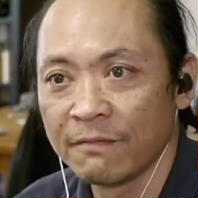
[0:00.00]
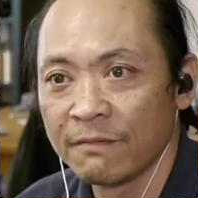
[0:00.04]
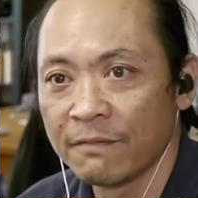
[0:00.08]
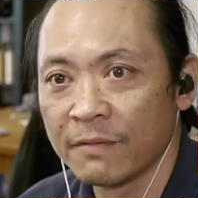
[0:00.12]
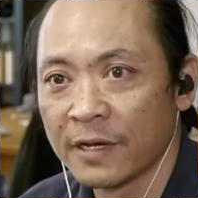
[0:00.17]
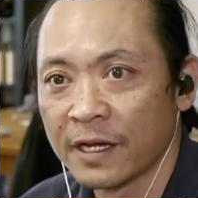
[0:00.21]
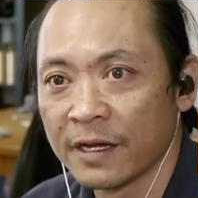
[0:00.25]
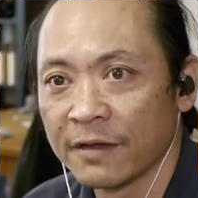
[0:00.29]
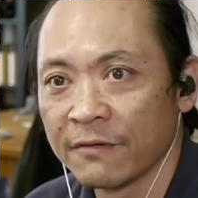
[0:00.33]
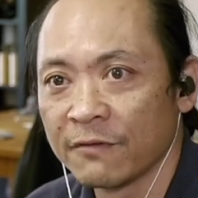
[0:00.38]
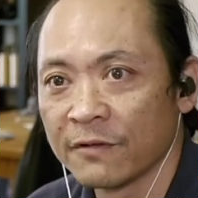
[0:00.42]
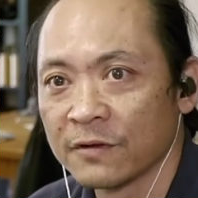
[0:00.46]

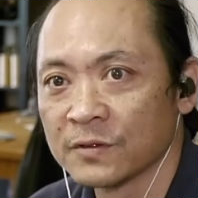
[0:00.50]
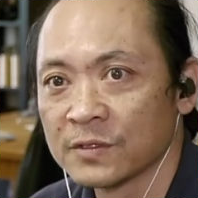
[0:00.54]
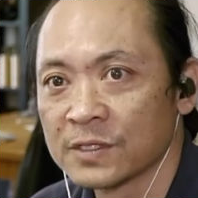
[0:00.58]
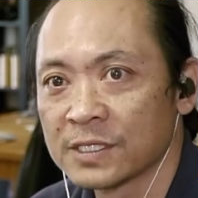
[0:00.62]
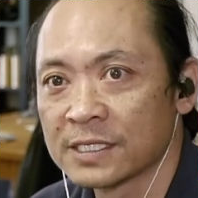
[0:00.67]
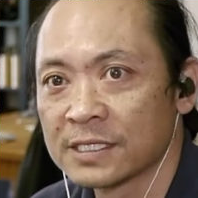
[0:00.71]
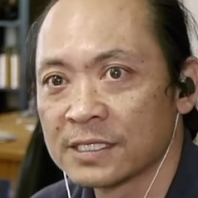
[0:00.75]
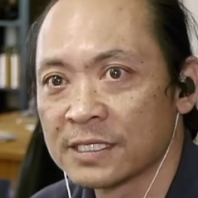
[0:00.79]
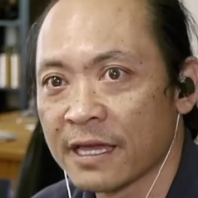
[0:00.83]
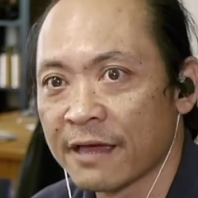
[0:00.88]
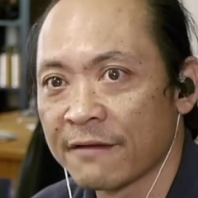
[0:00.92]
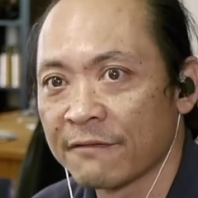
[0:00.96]
iPhone
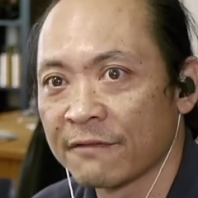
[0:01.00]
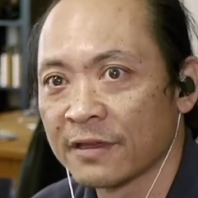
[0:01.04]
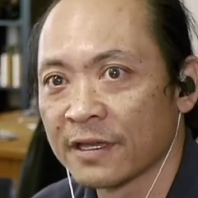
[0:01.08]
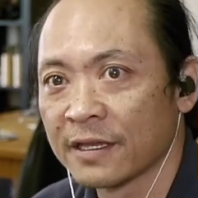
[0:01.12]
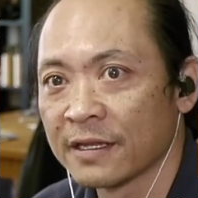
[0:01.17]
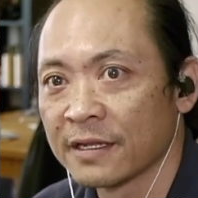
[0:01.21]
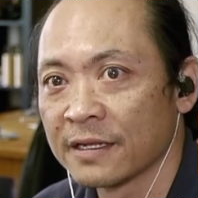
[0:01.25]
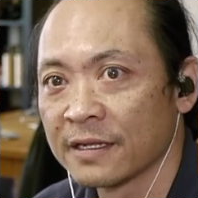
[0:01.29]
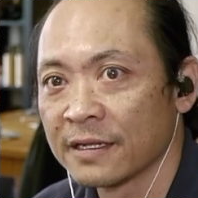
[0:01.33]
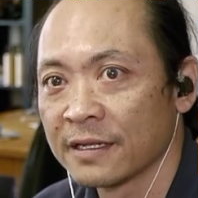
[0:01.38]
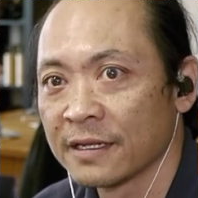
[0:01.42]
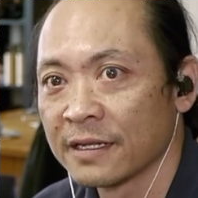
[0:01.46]

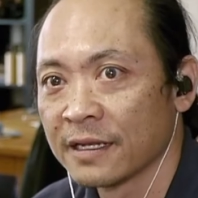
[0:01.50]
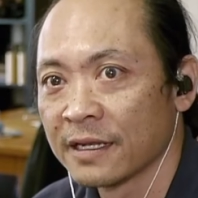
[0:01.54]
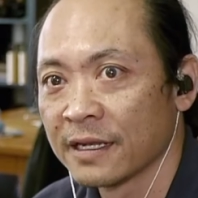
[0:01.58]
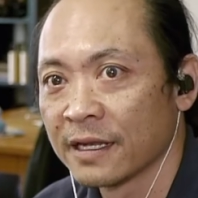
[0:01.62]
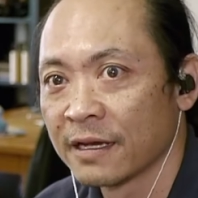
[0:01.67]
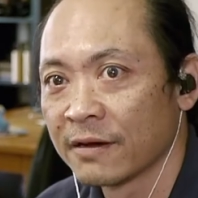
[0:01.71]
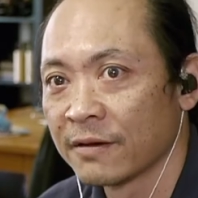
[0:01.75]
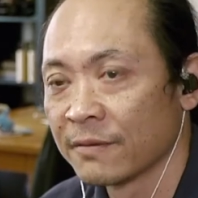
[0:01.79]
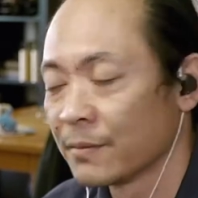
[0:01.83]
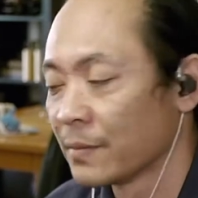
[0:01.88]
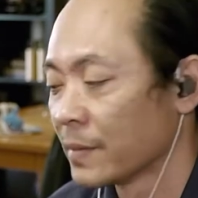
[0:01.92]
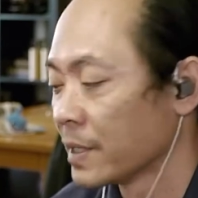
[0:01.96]
7. Now
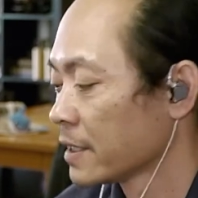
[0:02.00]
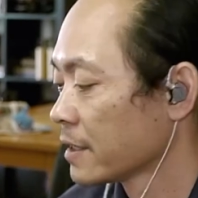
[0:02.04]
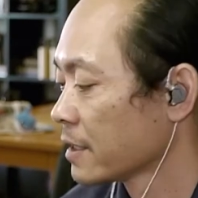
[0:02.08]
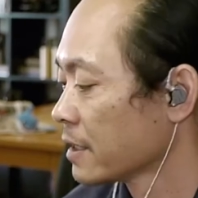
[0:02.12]
I'm